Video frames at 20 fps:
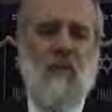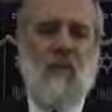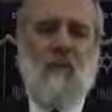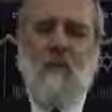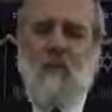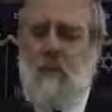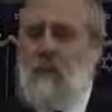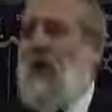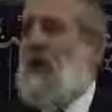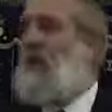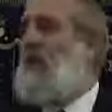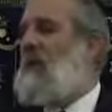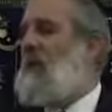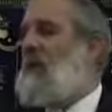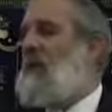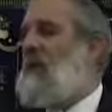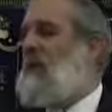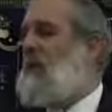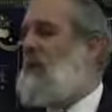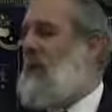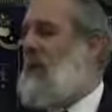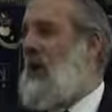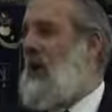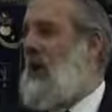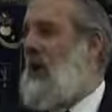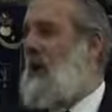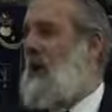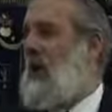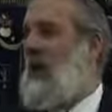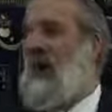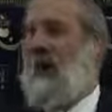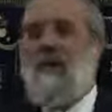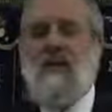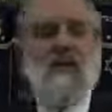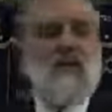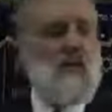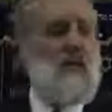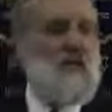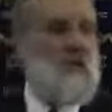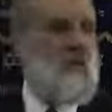people know these things. You can't
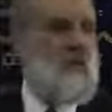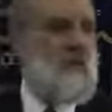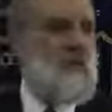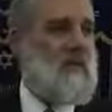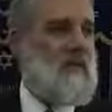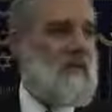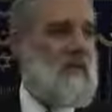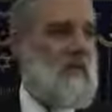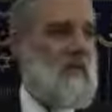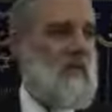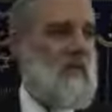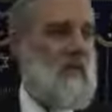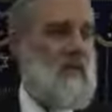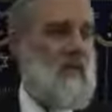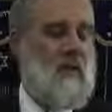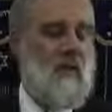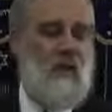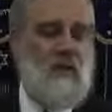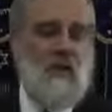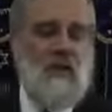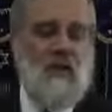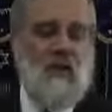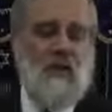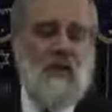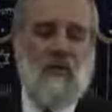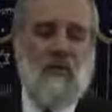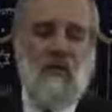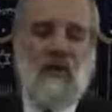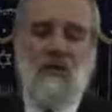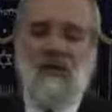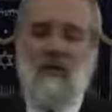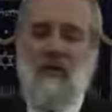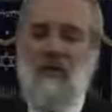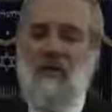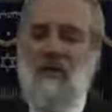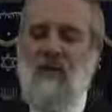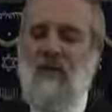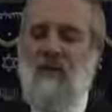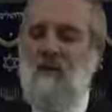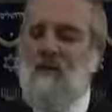hide these things. So the,
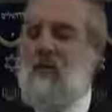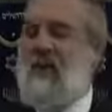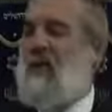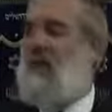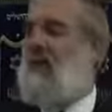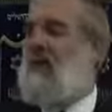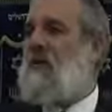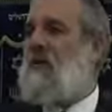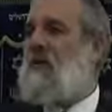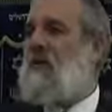the immediate